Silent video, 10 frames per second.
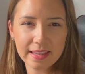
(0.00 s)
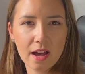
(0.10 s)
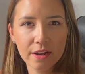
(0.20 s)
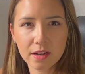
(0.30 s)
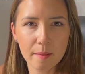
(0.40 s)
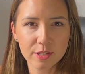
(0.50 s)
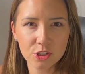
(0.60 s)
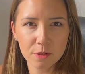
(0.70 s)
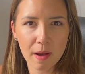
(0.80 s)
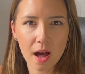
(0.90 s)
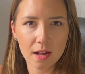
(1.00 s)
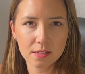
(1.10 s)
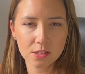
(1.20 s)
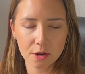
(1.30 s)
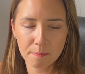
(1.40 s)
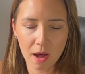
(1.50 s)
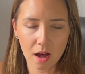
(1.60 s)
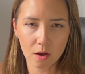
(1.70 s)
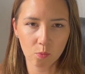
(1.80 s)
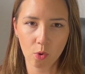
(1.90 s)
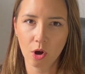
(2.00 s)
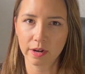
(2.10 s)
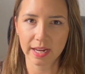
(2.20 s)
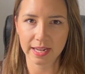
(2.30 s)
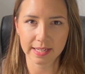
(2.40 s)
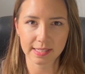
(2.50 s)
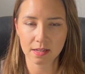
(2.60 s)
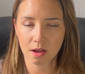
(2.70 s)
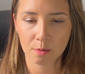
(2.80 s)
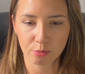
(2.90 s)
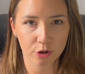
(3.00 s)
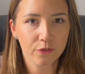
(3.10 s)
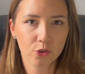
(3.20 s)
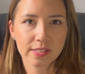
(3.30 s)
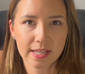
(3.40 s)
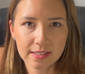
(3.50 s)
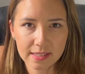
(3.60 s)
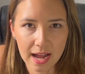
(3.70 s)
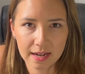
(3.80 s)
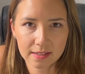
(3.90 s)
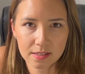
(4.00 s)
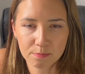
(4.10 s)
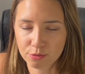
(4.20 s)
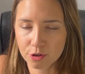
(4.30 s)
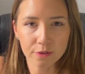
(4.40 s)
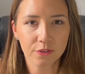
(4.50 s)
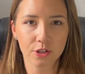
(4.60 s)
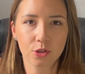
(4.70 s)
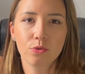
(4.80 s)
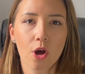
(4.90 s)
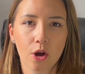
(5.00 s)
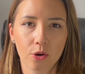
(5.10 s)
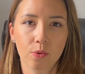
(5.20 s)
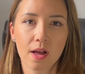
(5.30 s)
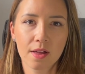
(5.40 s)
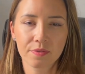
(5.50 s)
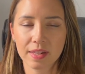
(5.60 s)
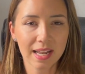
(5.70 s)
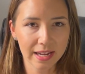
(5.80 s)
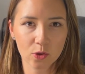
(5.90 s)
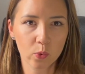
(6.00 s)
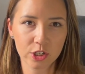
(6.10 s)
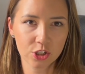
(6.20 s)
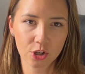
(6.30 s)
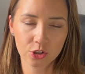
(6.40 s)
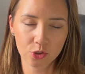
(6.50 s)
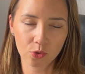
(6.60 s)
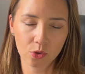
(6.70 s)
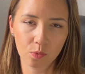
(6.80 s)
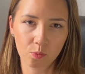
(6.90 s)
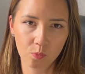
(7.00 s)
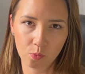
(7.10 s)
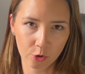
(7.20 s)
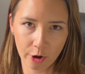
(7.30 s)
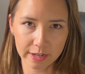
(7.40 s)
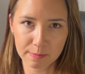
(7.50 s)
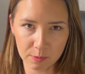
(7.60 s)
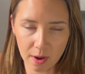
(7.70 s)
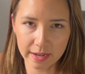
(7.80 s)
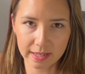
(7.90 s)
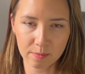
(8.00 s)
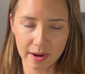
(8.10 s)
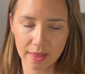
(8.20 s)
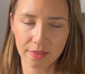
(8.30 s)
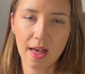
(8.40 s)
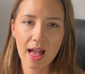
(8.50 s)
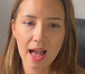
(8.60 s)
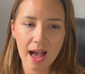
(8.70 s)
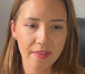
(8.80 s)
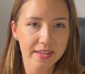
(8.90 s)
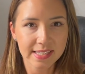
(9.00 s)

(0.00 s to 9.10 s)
kind of come in two parts. So part one is prove your syntax, prove that you know the language that you're going to be working with. And then